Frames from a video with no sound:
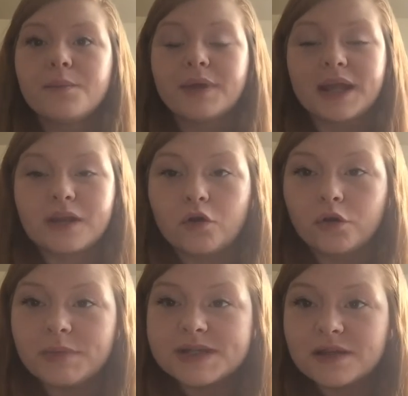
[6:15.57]
but I can
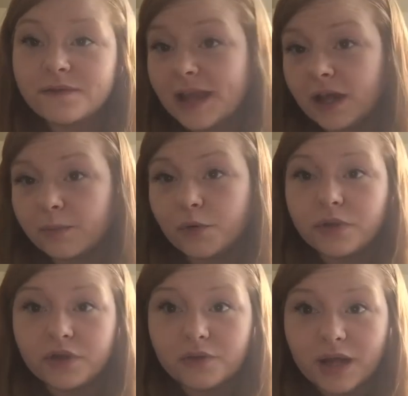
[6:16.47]
hold myself accountable
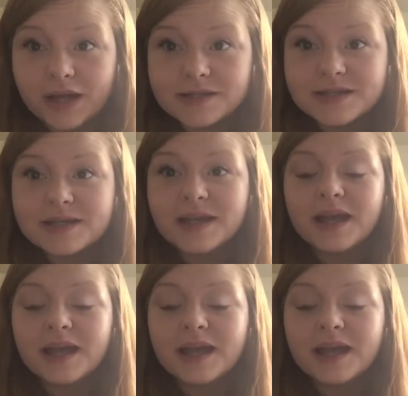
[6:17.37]
with you guys.